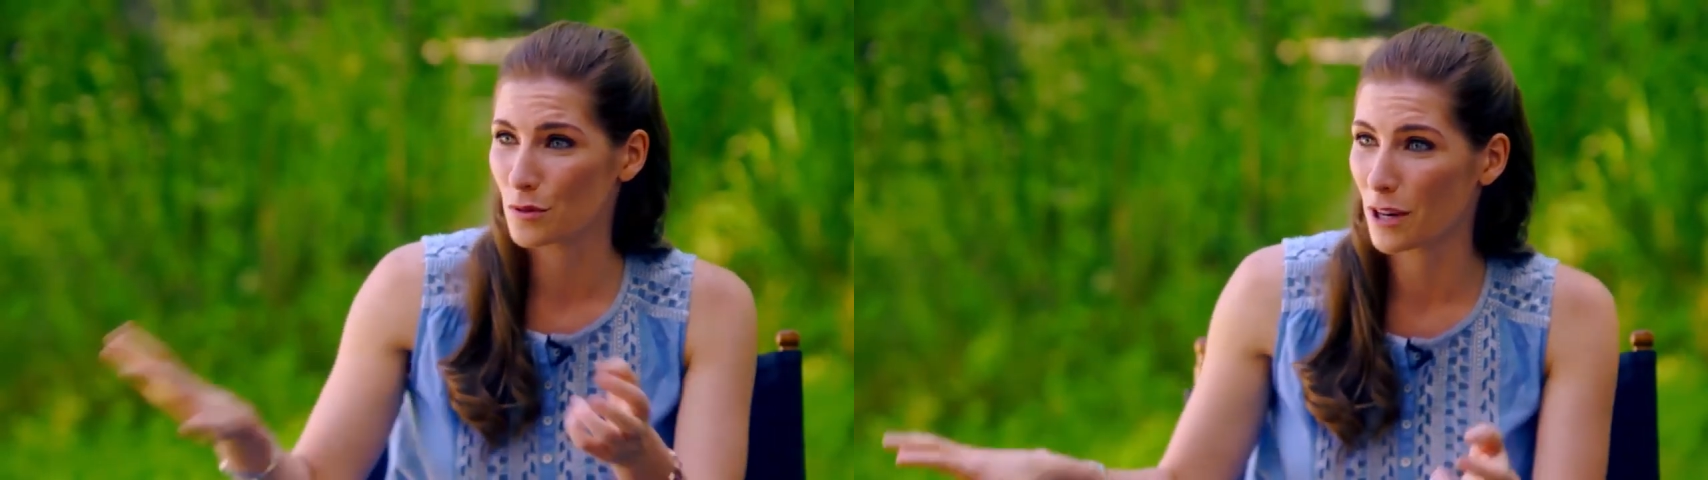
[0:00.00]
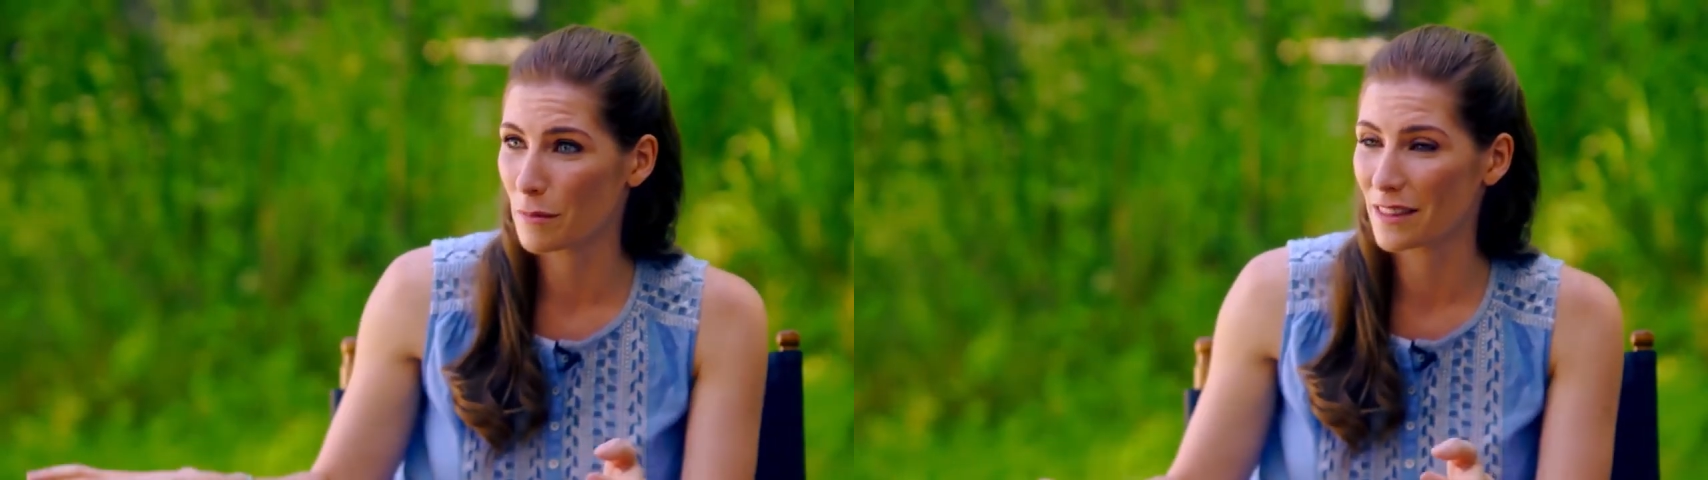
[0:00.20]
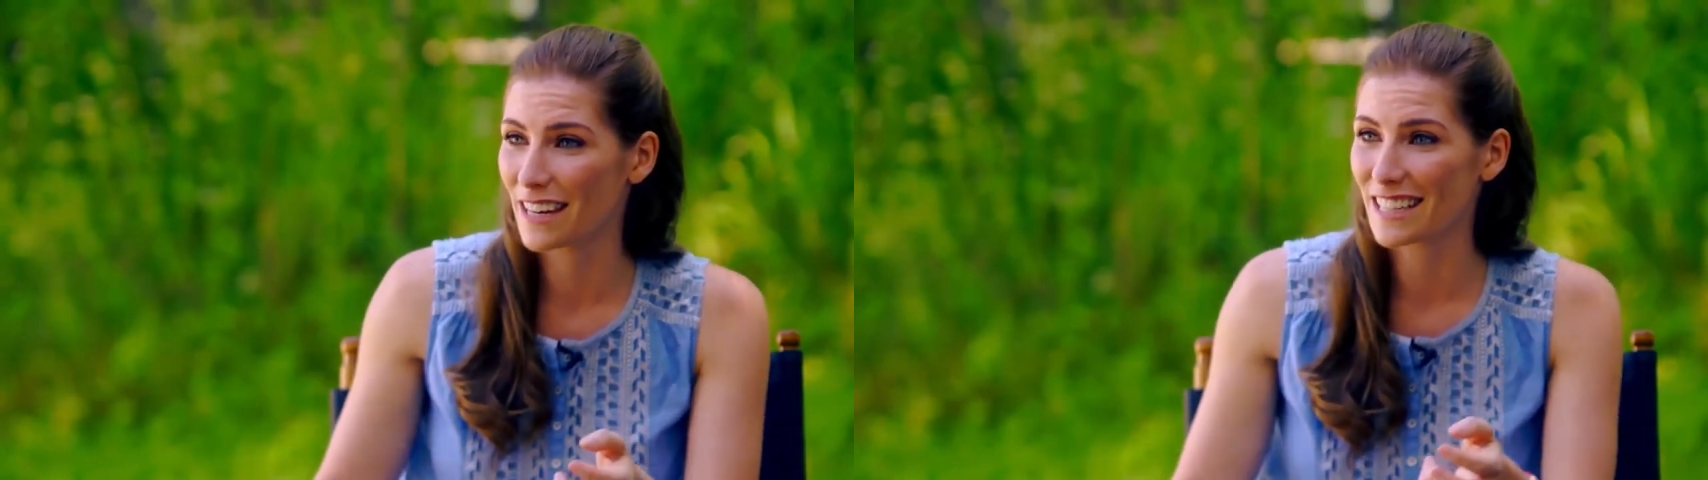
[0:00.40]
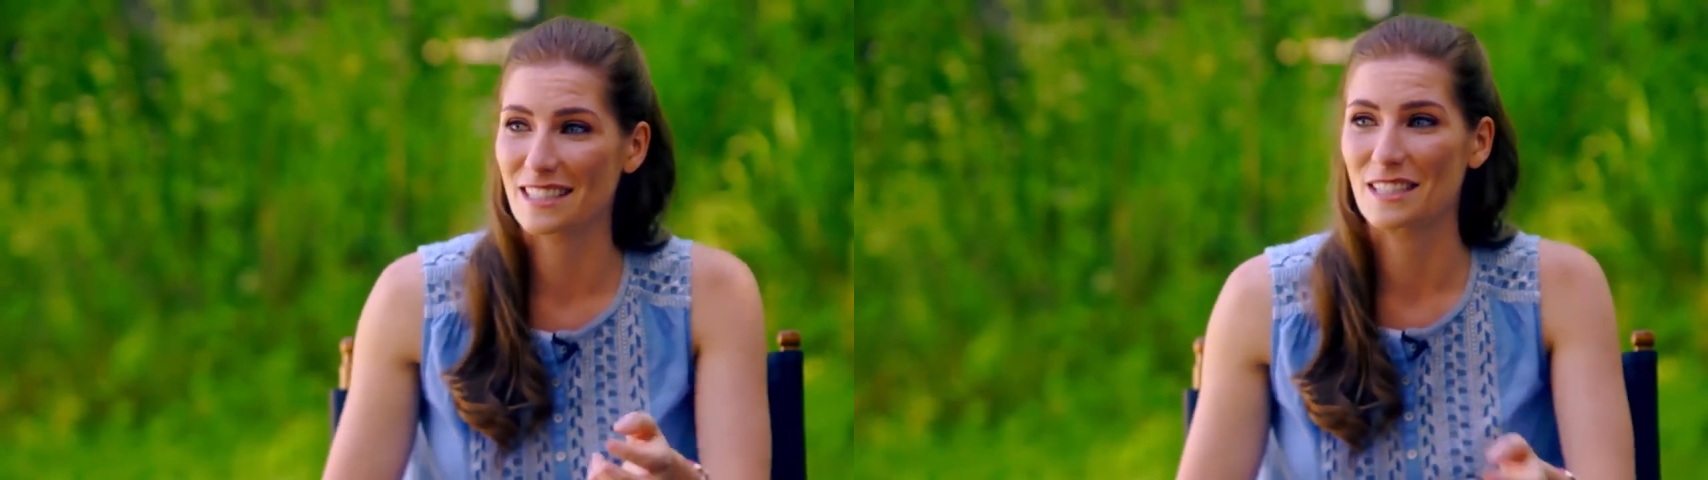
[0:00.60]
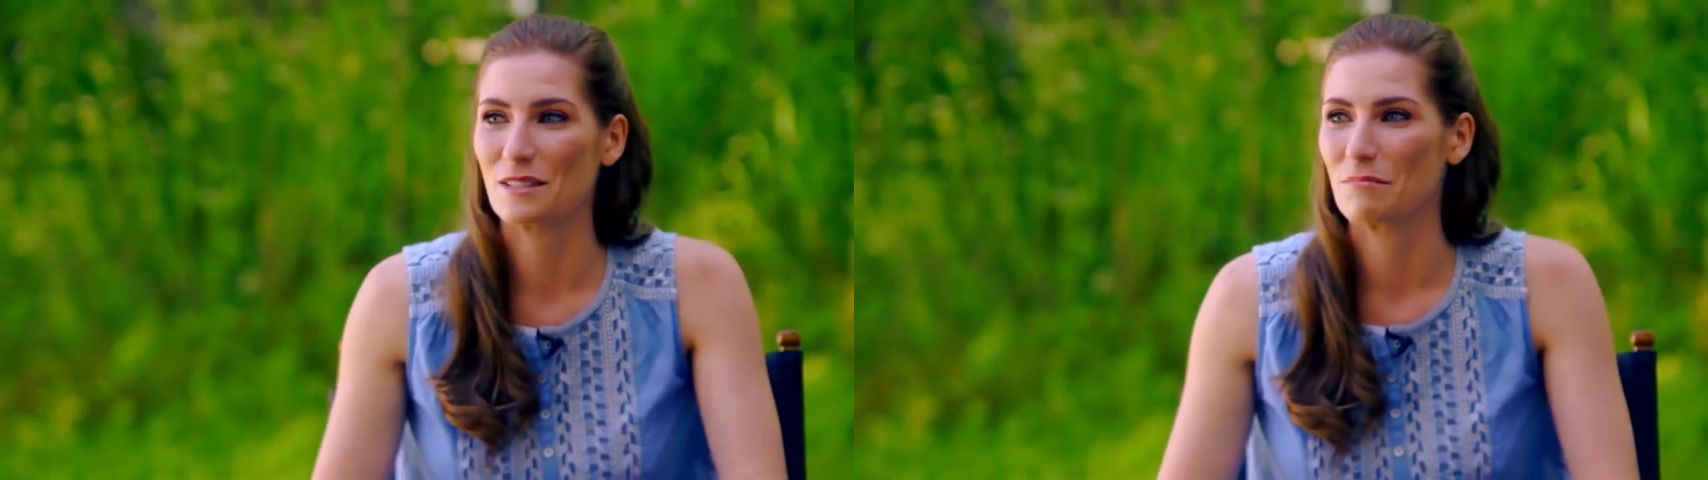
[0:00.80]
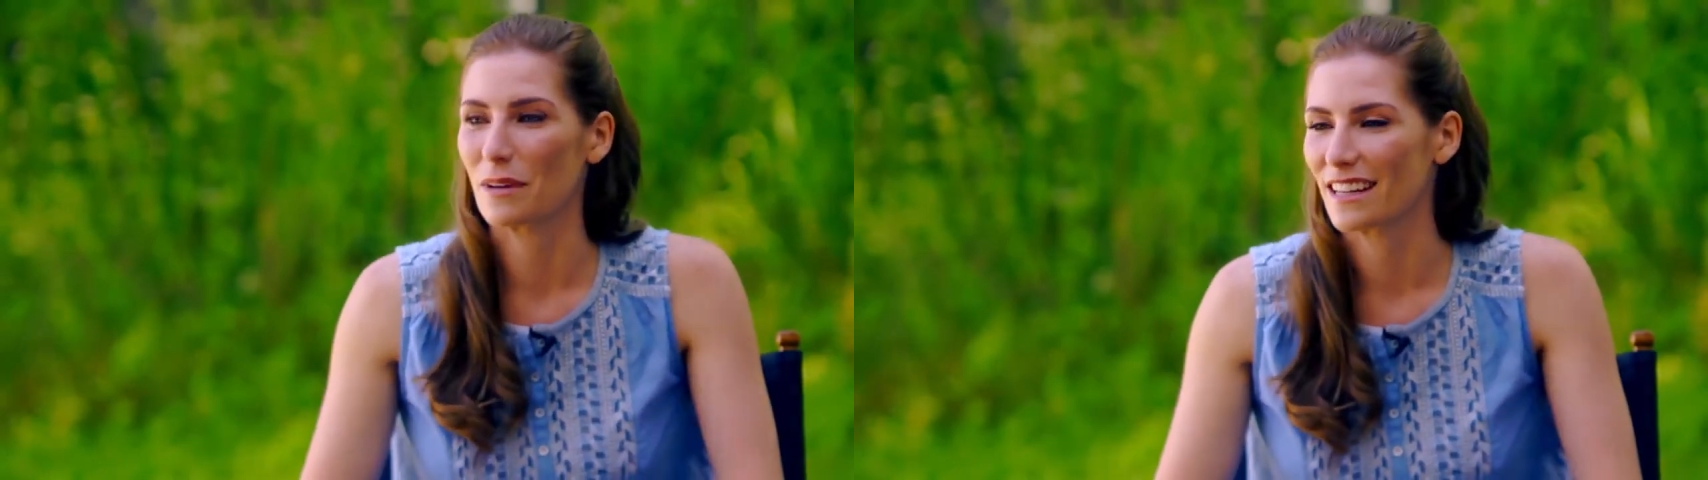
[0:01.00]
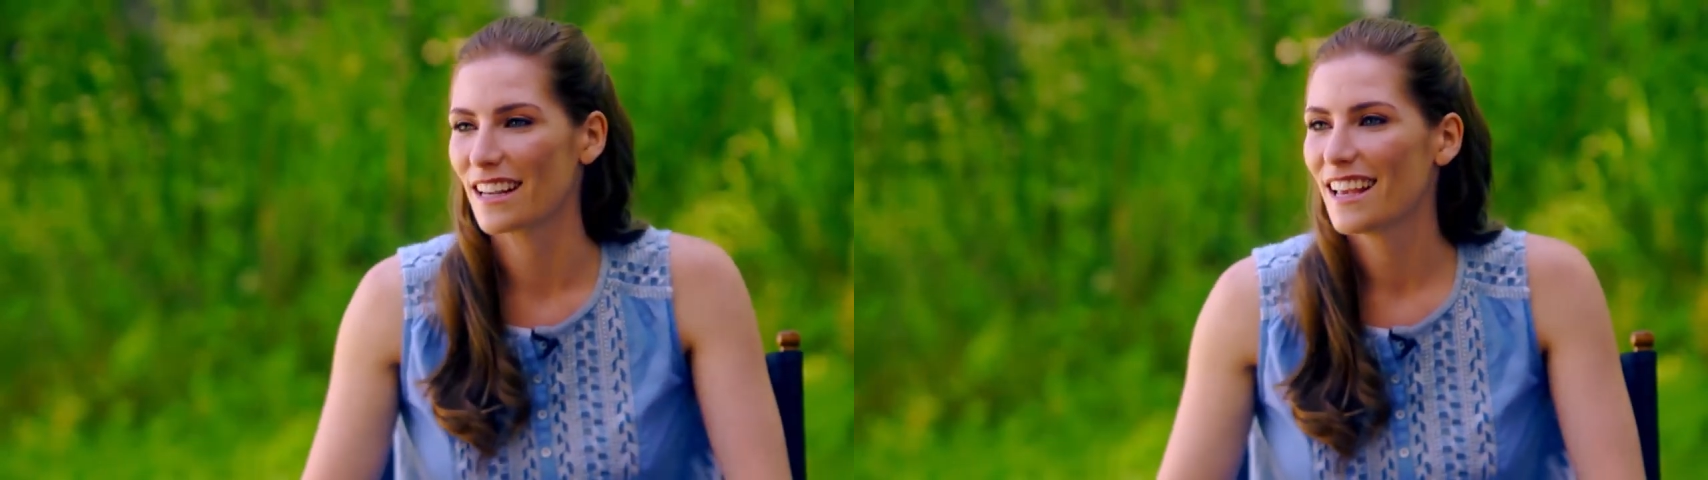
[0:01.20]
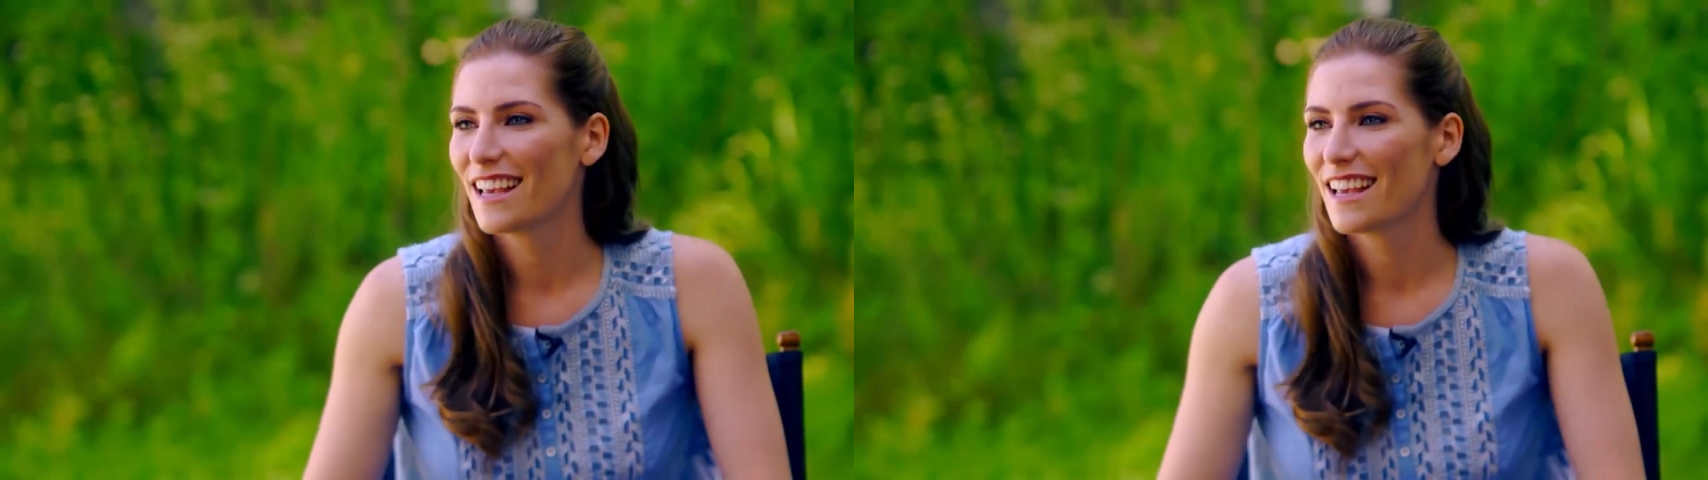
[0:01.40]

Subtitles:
talk about the next season, but